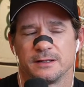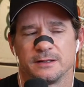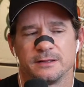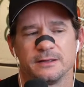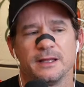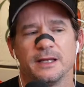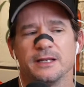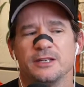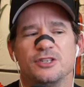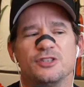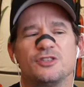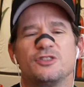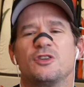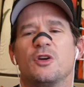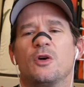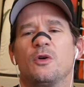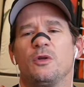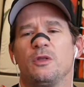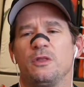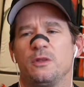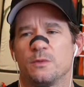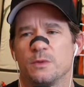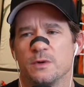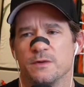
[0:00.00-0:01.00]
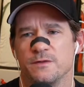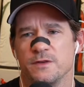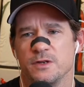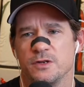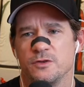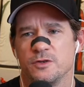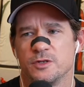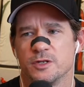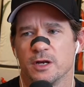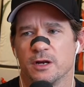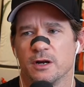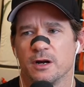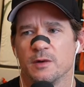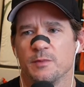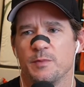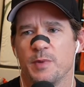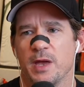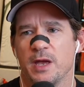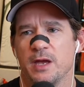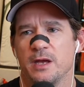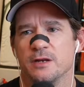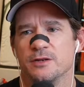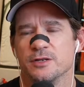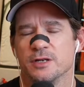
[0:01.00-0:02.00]
Like, just go to the reviews on our
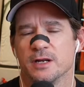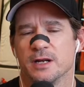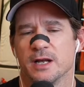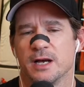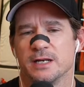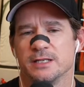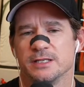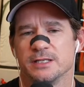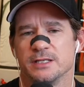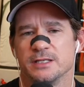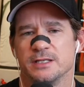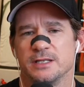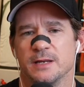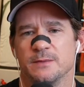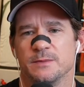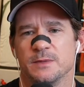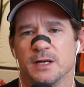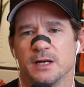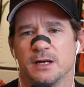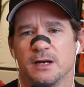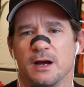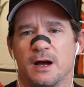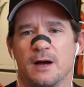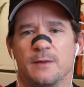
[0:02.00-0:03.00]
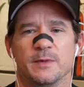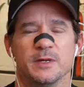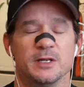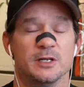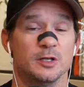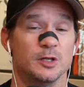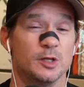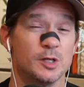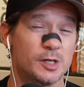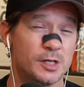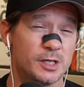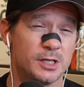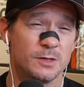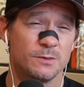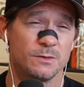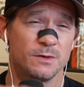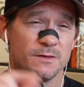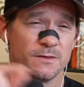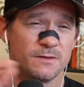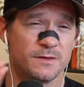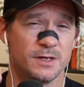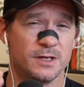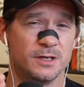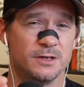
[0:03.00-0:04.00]
page on hostagetape.com and look at the
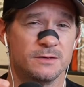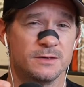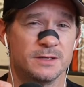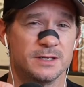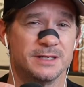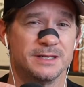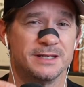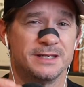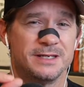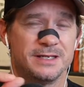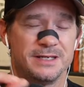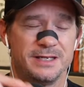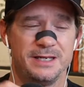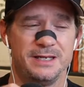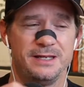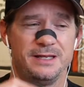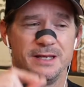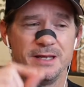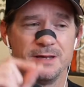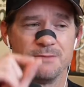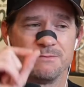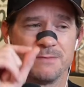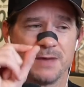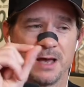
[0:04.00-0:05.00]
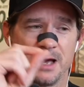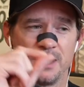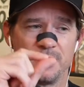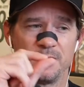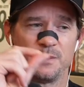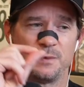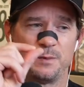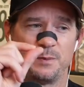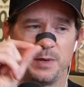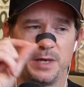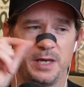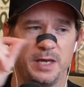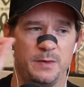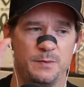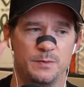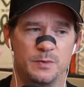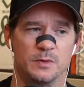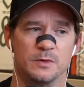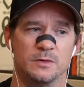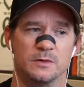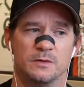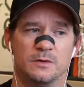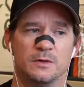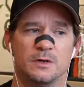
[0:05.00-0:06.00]
reviews and see the amount of
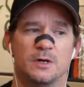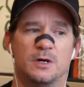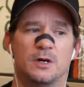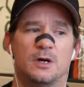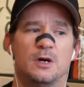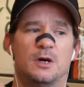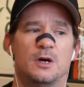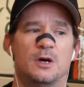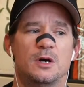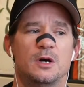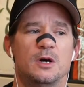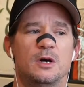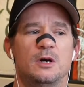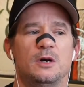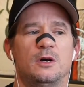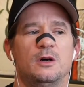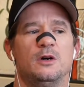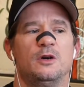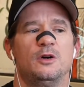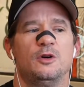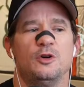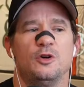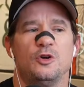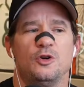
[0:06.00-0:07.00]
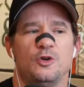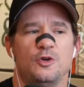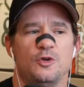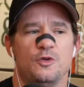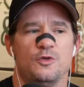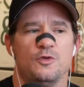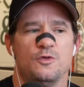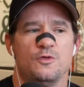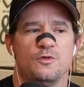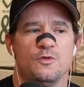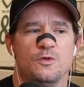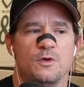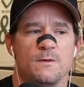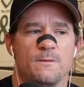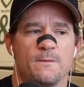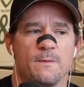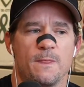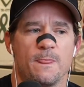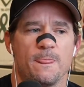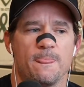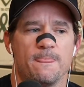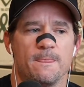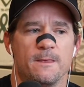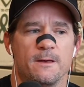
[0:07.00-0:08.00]
people who
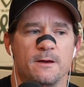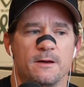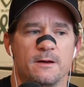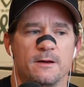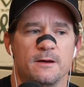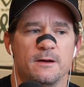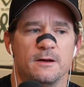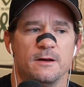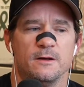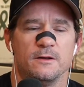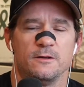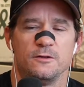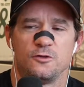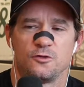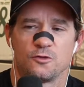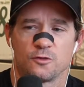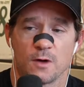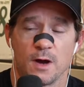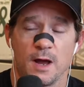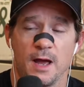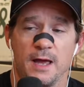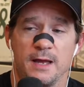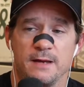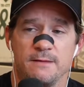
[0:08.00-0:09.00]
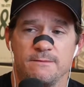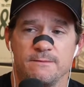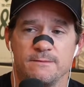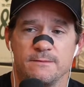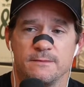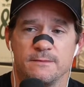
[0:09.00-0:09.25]
tried